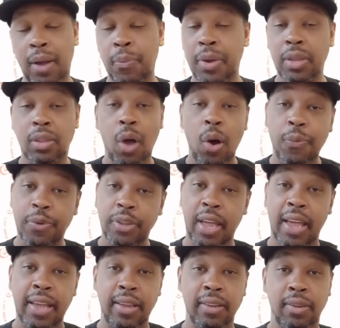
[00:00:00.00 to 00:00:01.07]
we could talk for
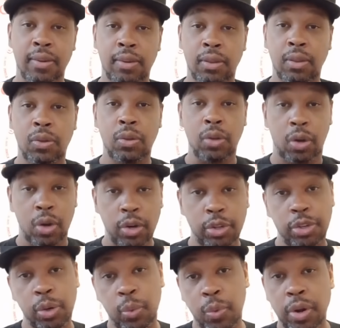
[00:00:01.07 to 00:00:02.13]
days. The coulda,
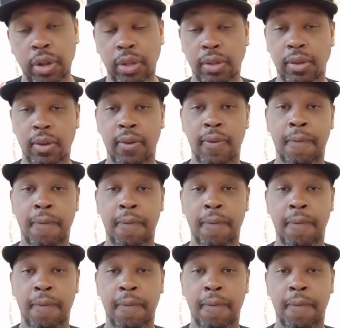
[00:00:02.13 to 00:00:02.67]
shoulda, wouldas.